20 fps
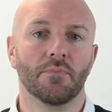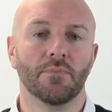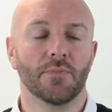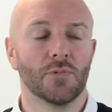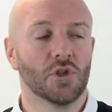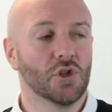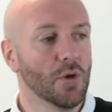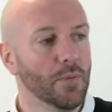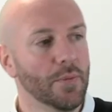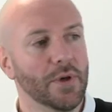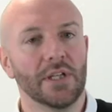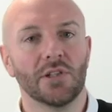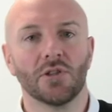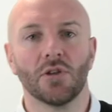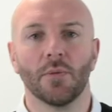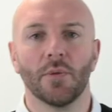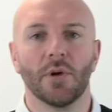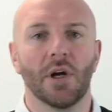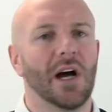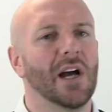Somebody's
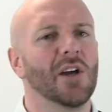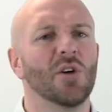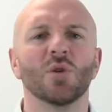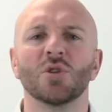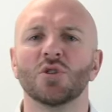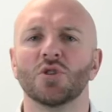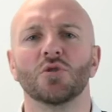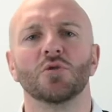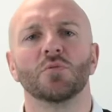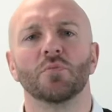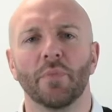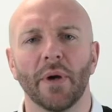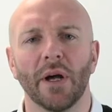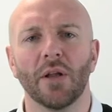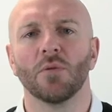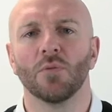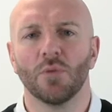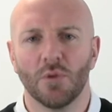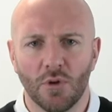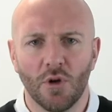coming, I always use
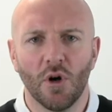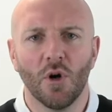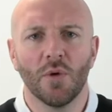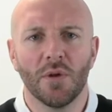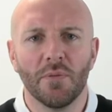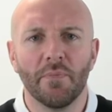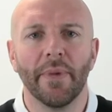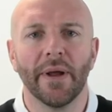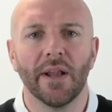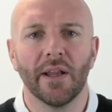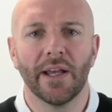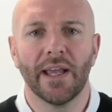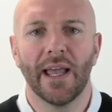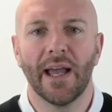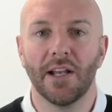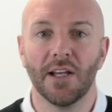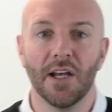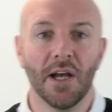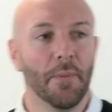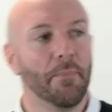Bill, we'll go with Bill
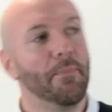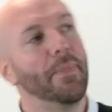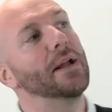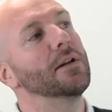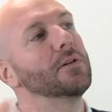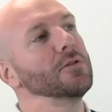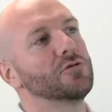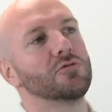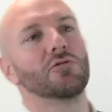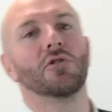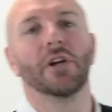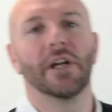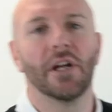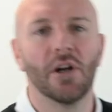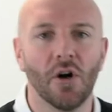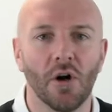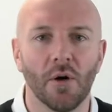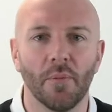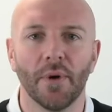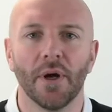again. Bill's running
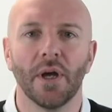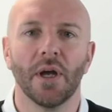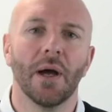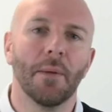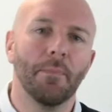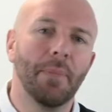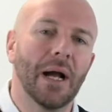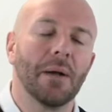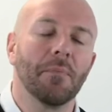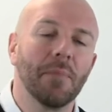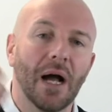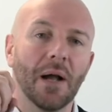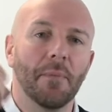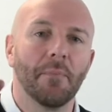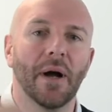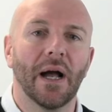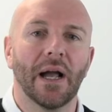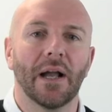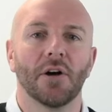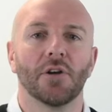up, bang, bang,
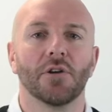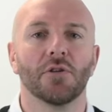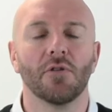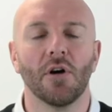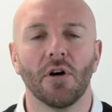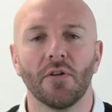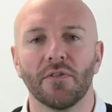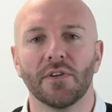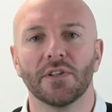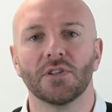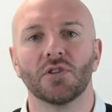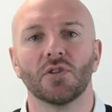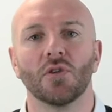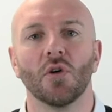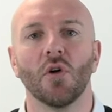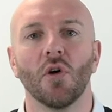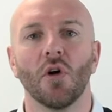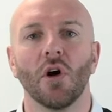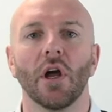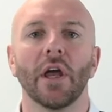bang on your office
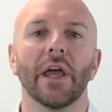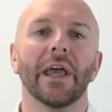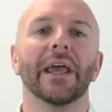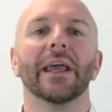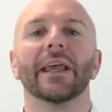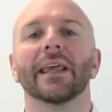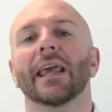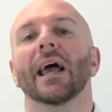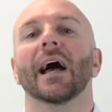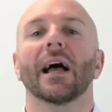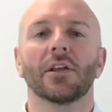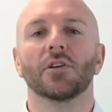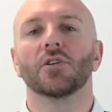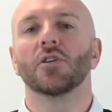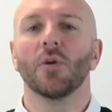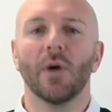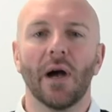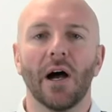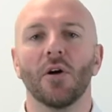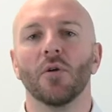door. Can
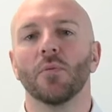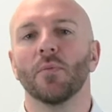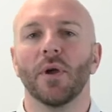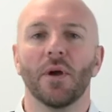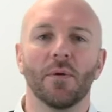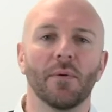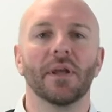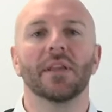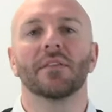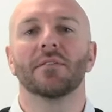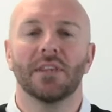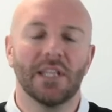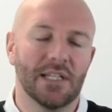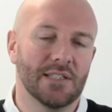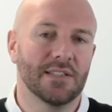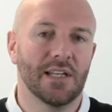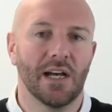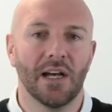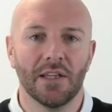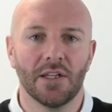you help me with this,
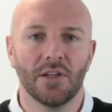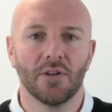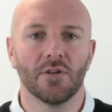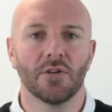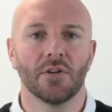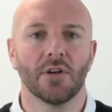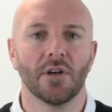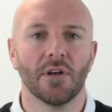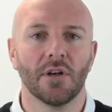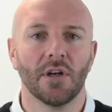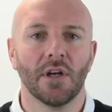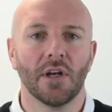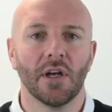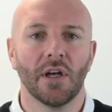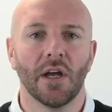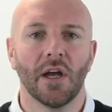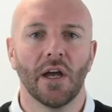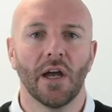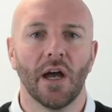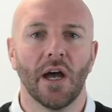that and the other?
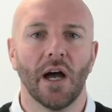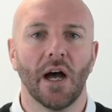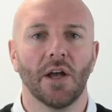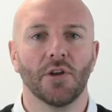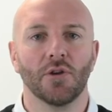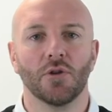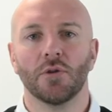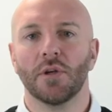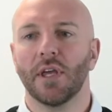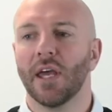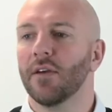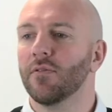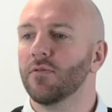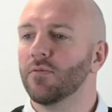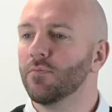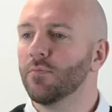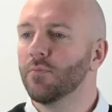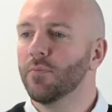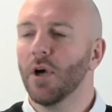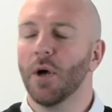And you give
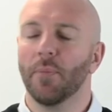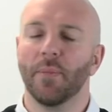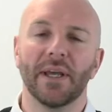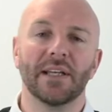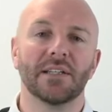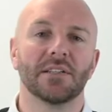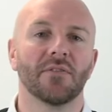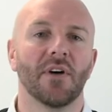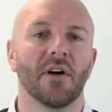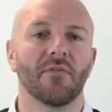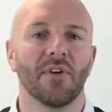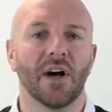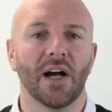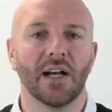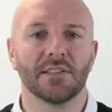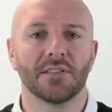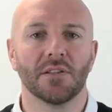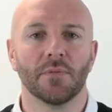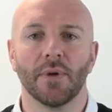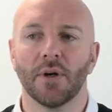a piece of
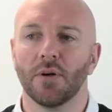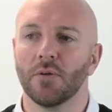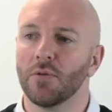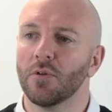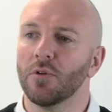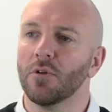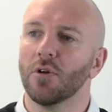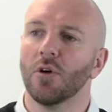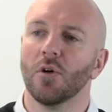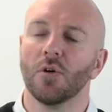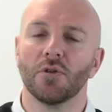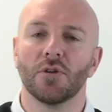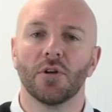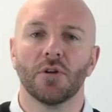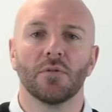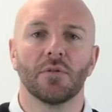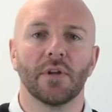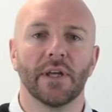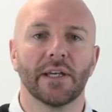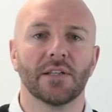advice to Bill, go and
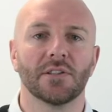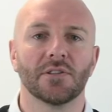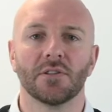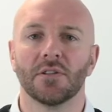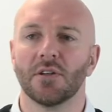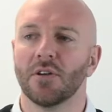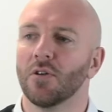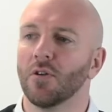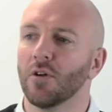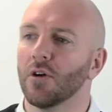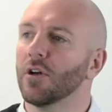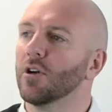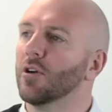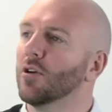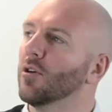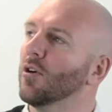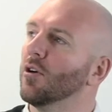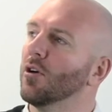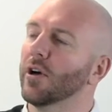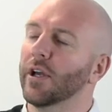do this, or
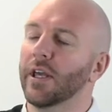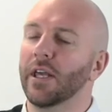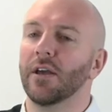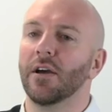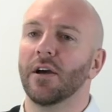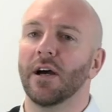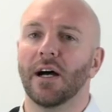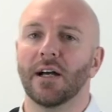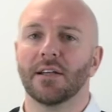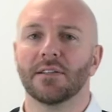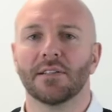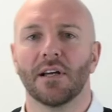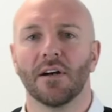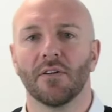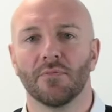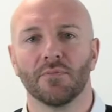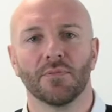go here, ask that.